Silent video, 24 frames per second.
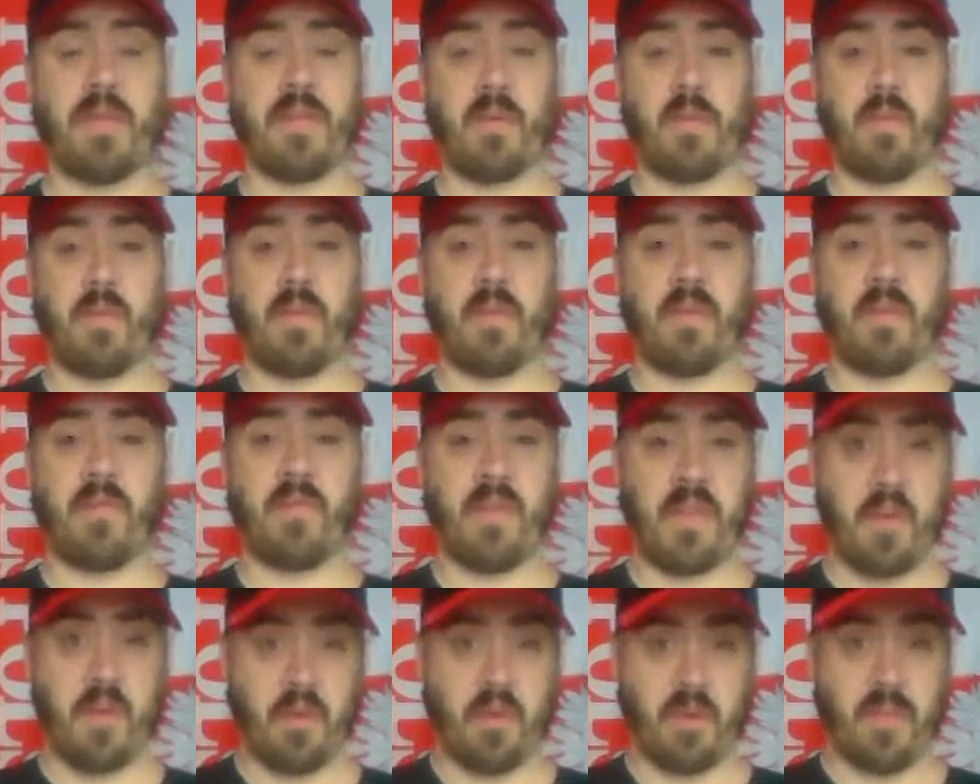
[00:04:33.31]
There will be a
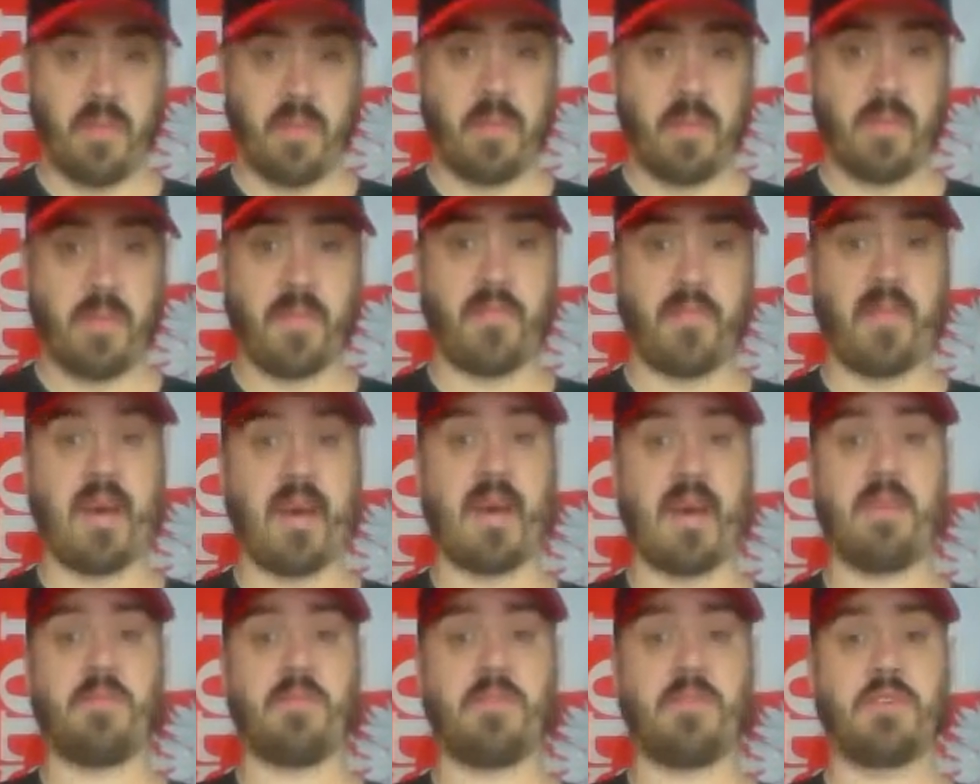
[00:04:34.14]
video coming up of
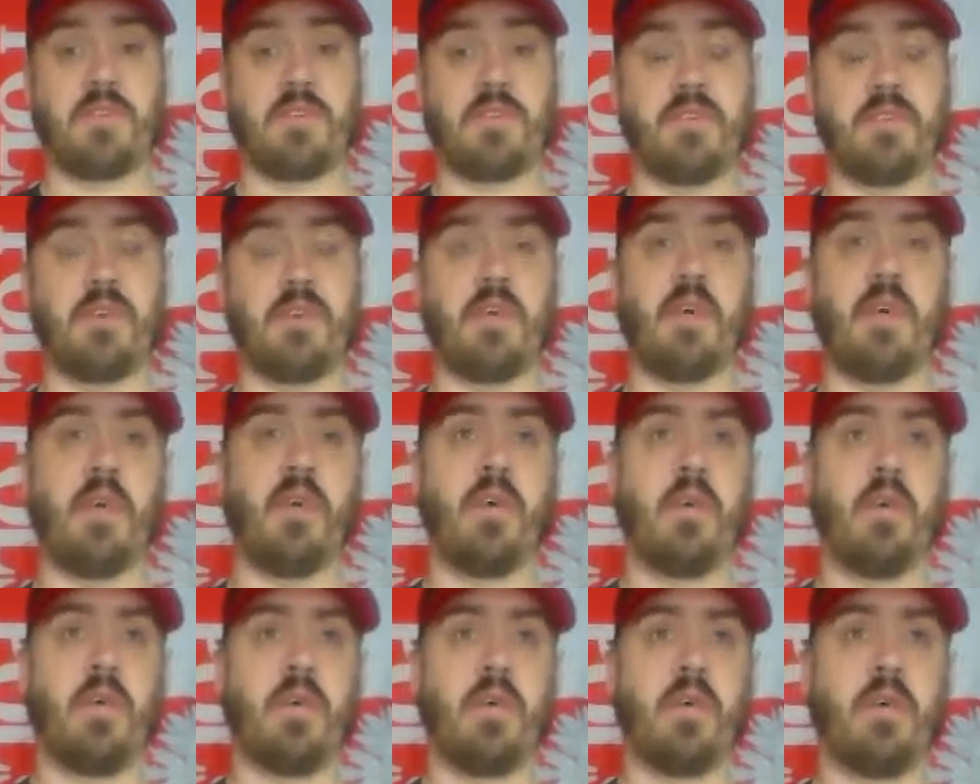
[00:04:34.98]
that. I'm just
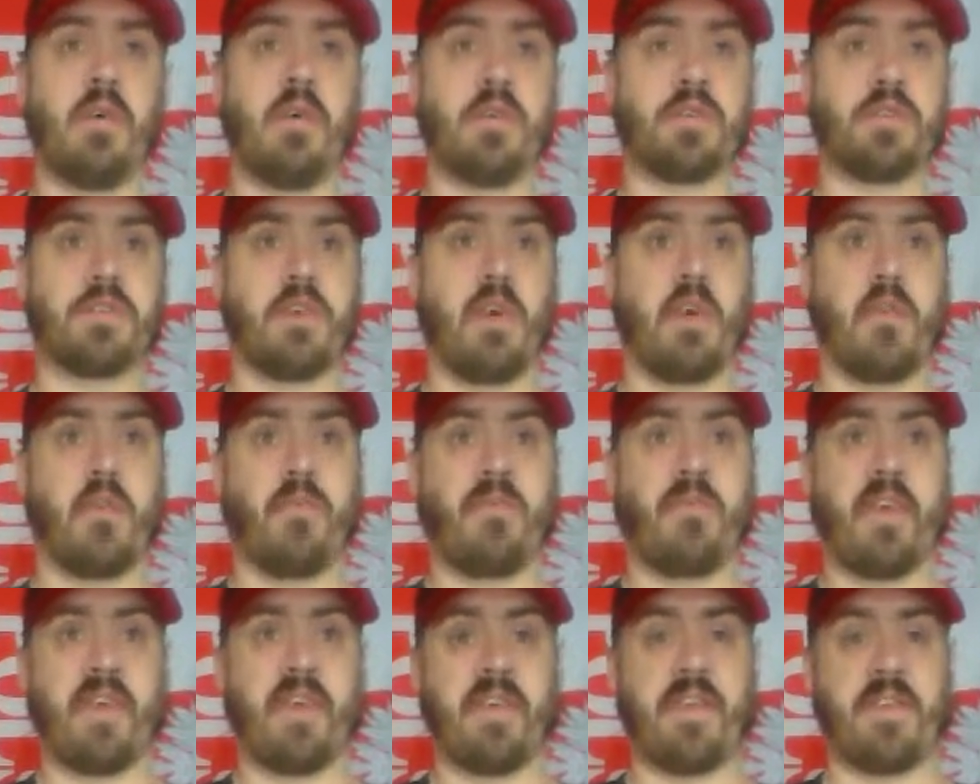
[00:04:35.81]
sort of
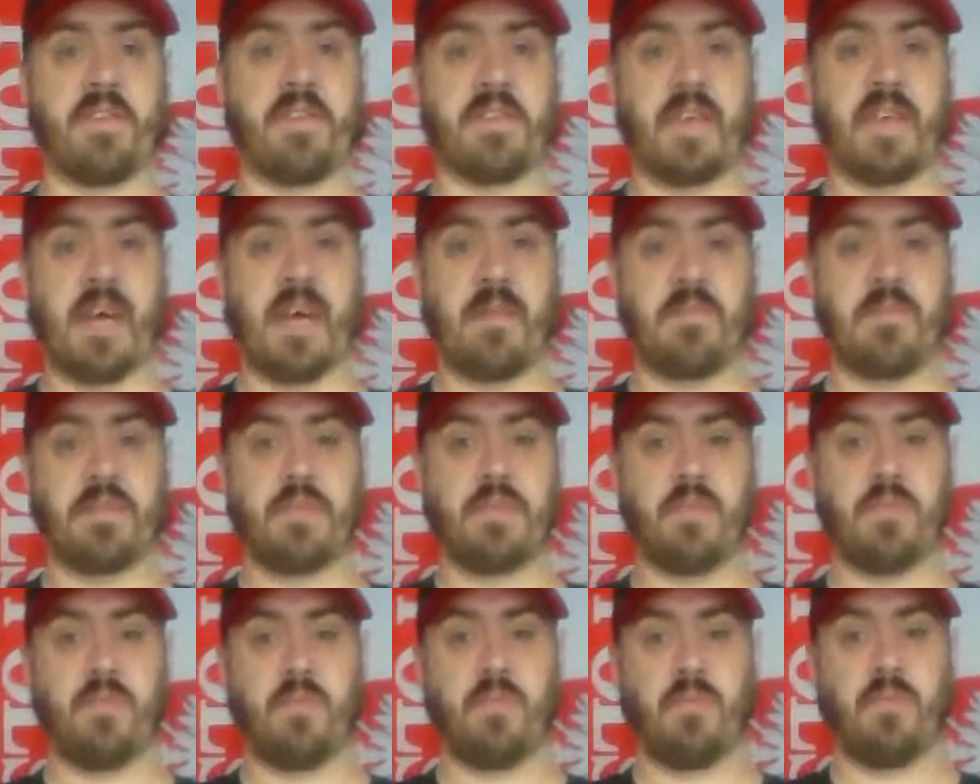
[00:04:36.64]
finding the time
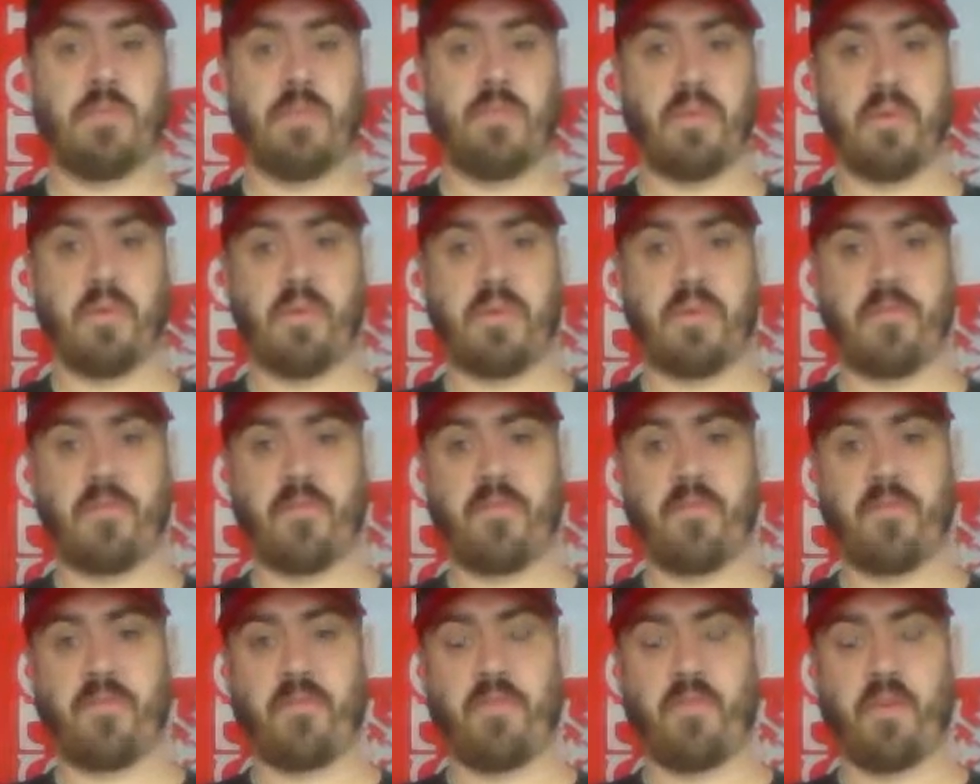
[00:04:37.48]
to put the
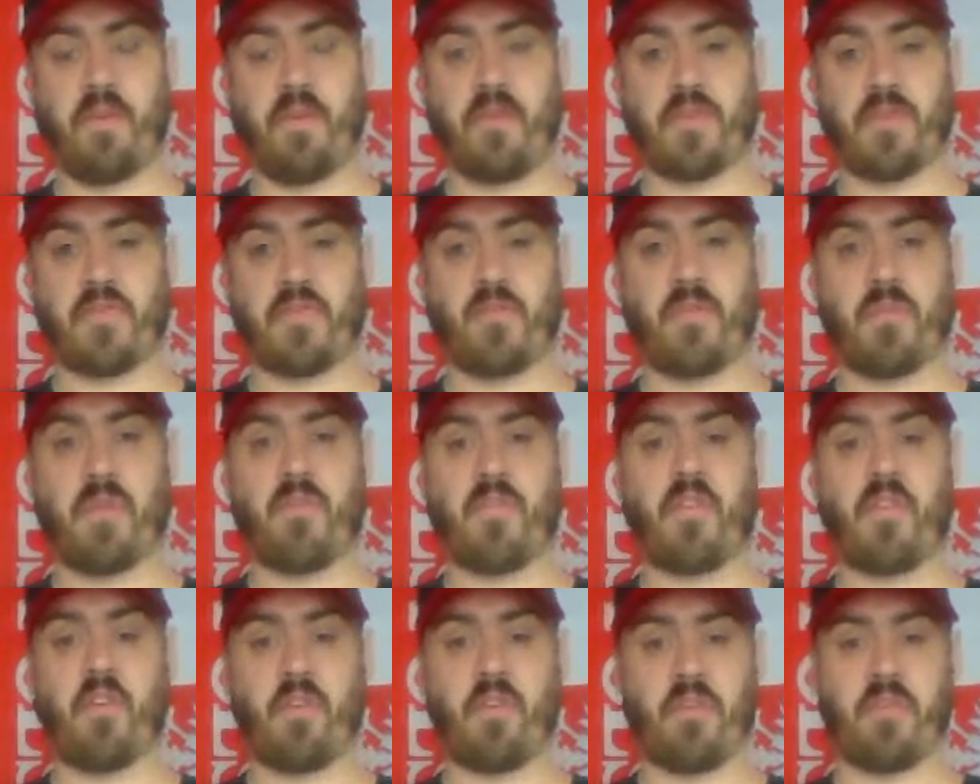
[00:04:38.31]
photos from my
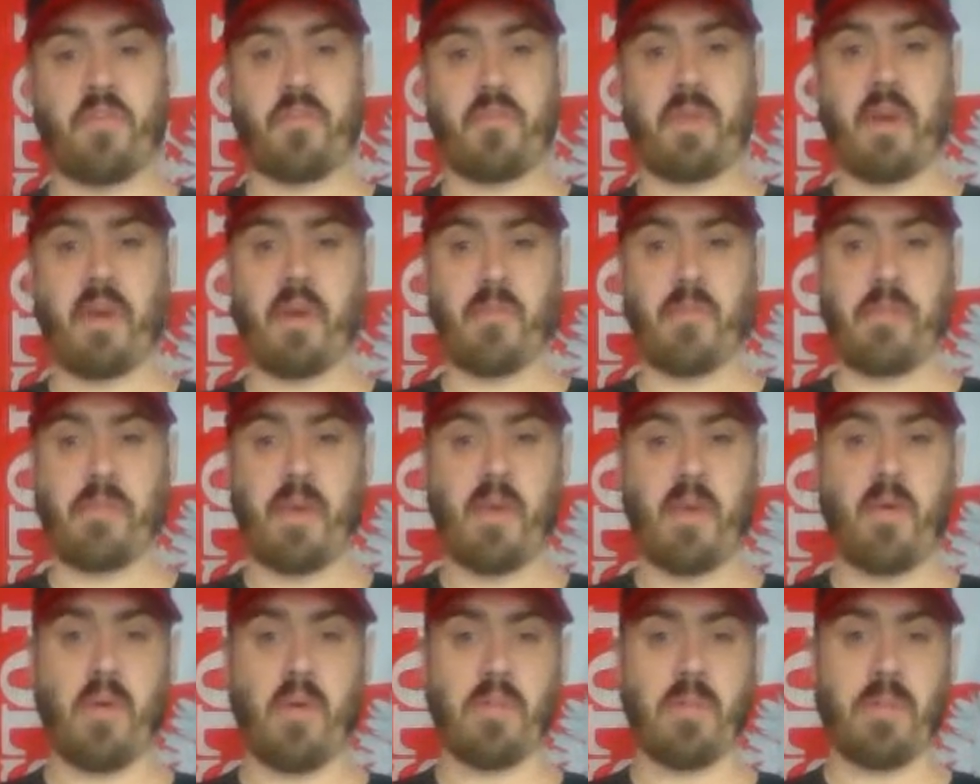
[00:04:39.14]
phone onto my
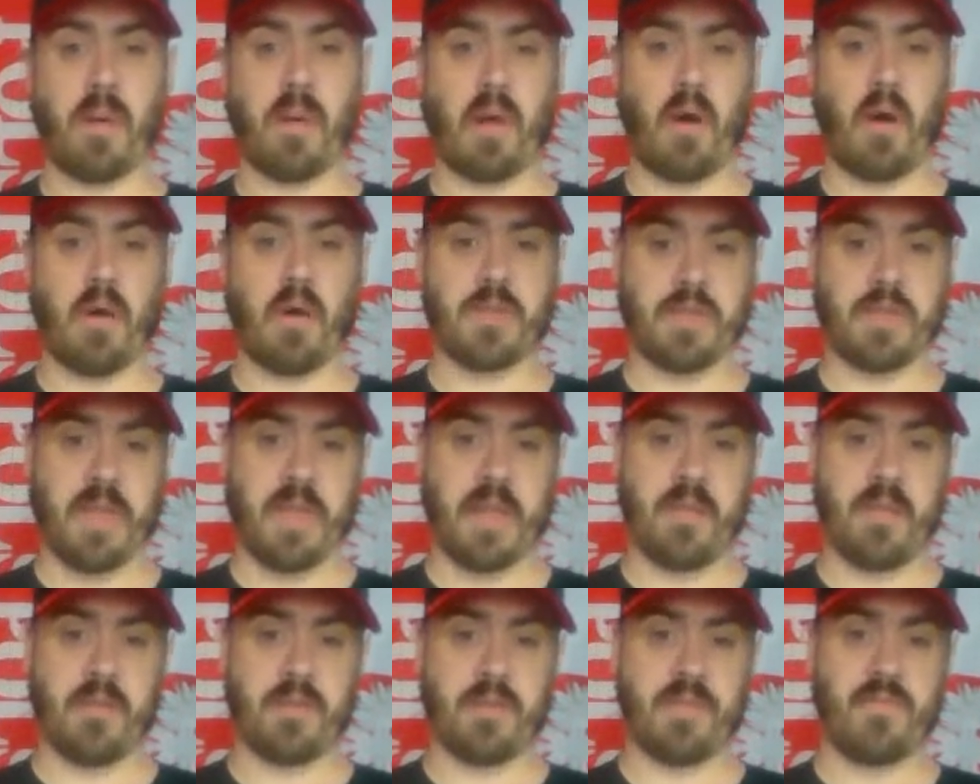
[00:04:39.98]
computer, put it all
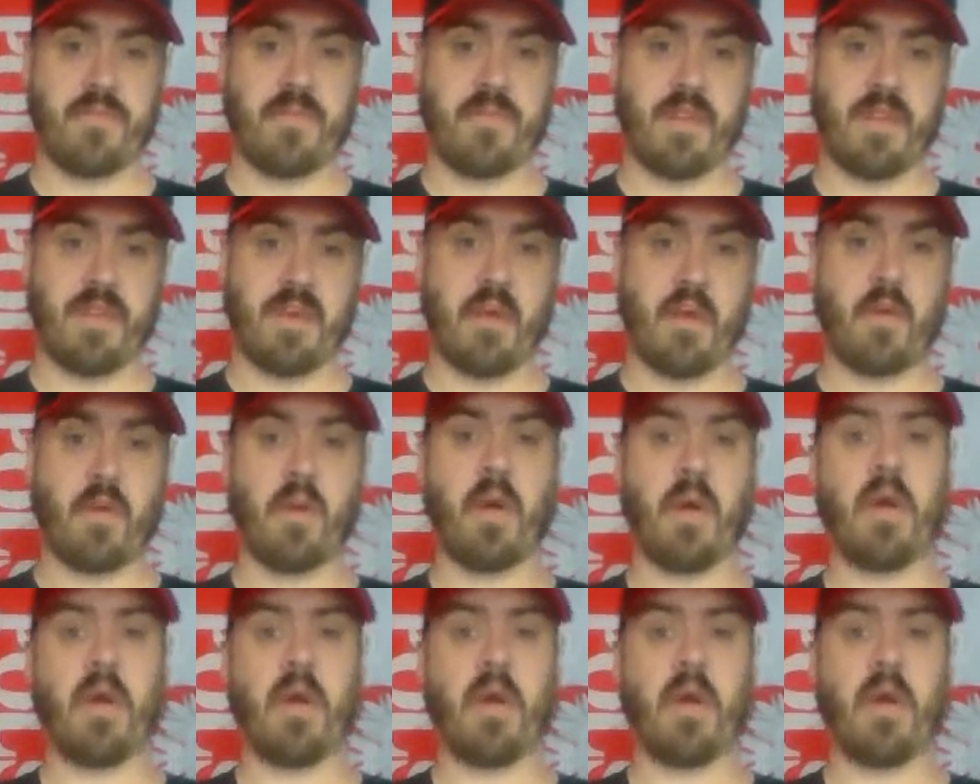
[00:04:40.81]
together as a video,